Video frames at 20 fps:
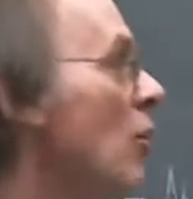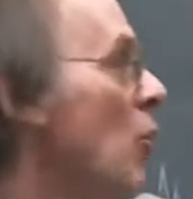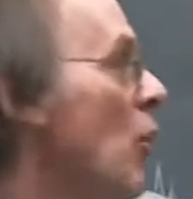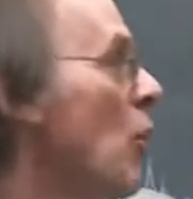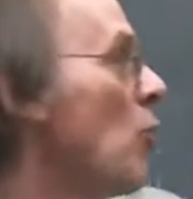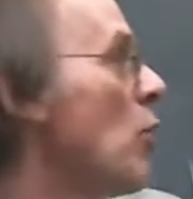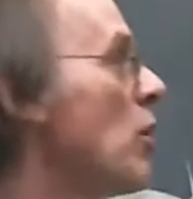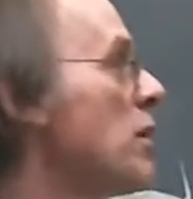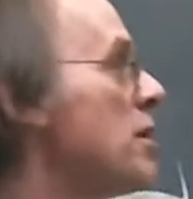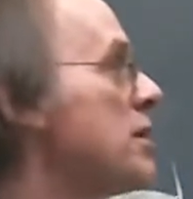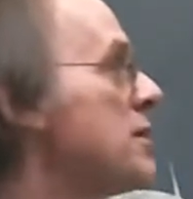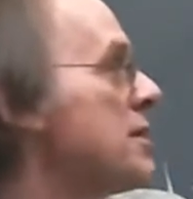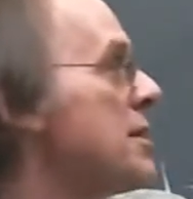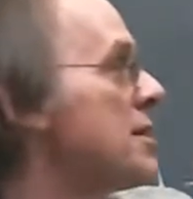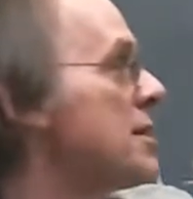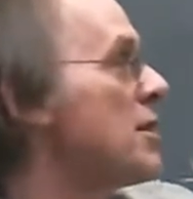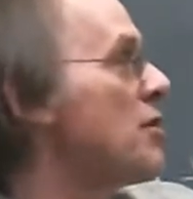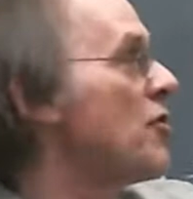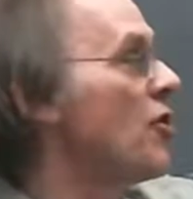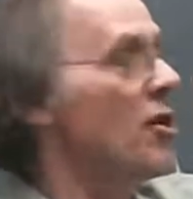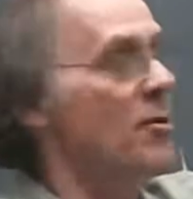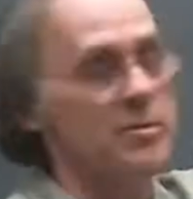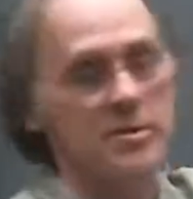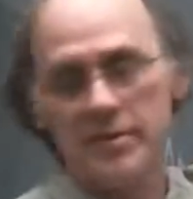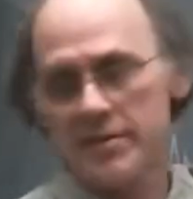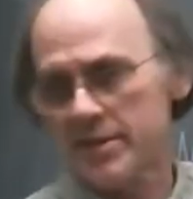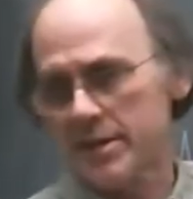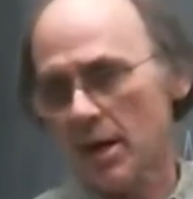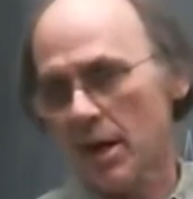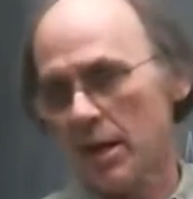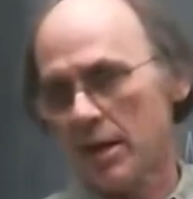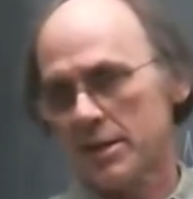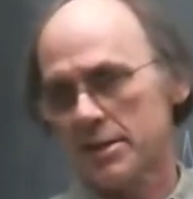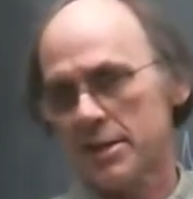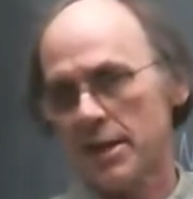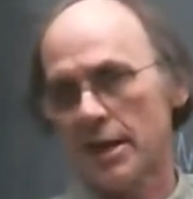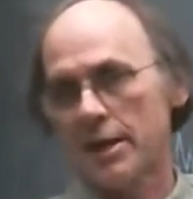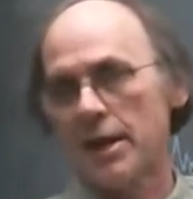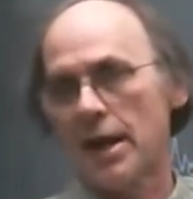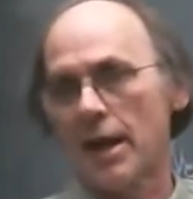what is this in terms of psi and
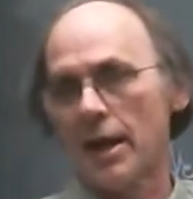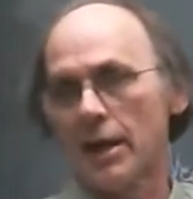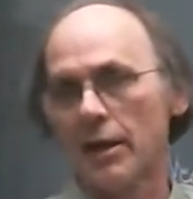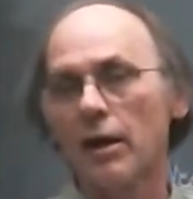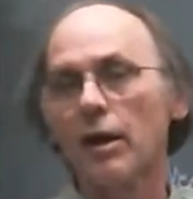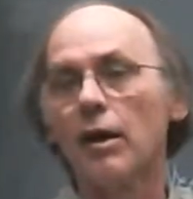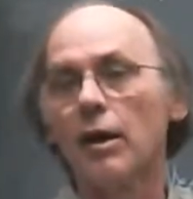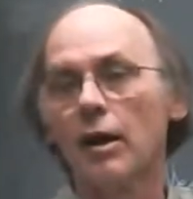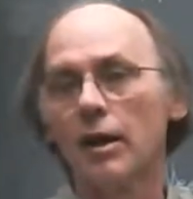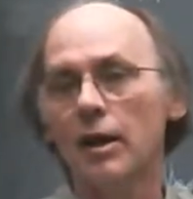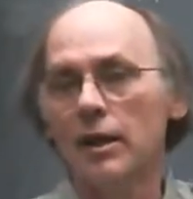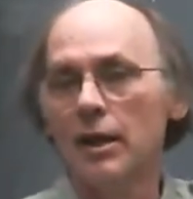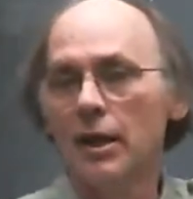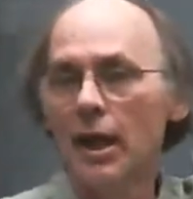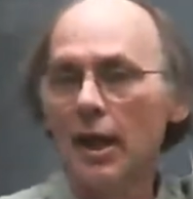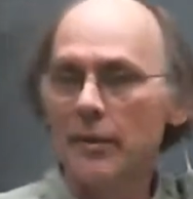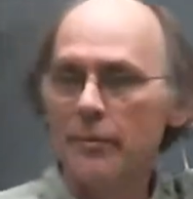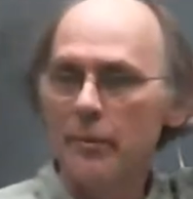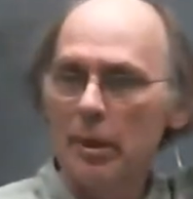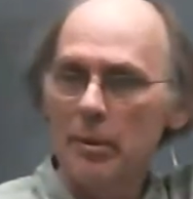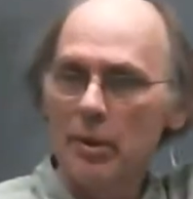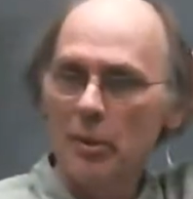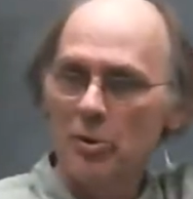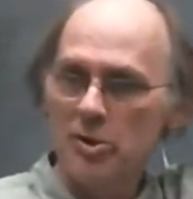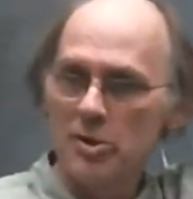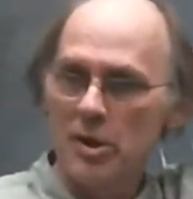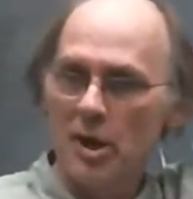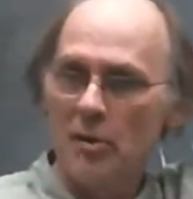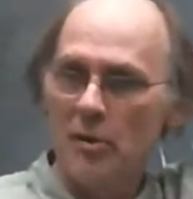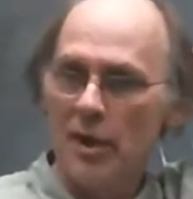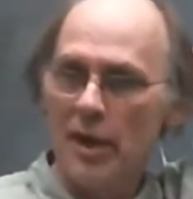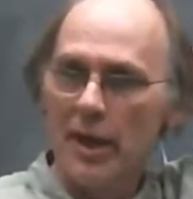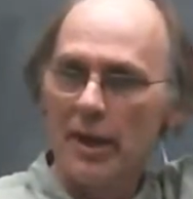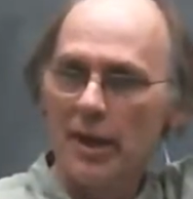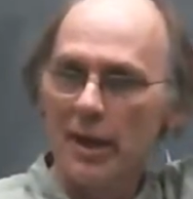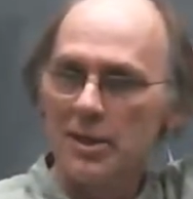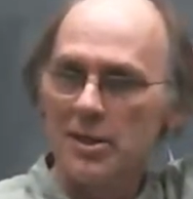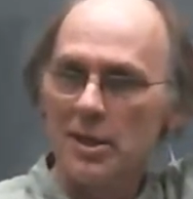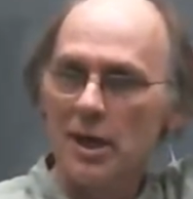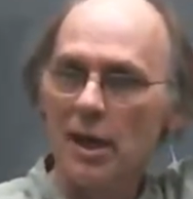psi dagger? And maybe we'll start with that
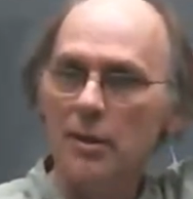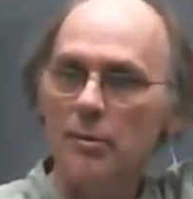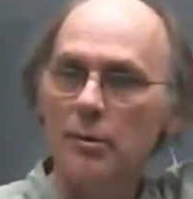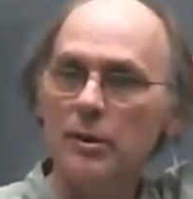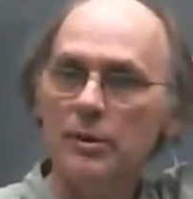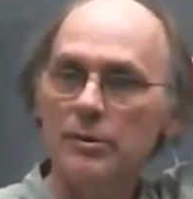next time.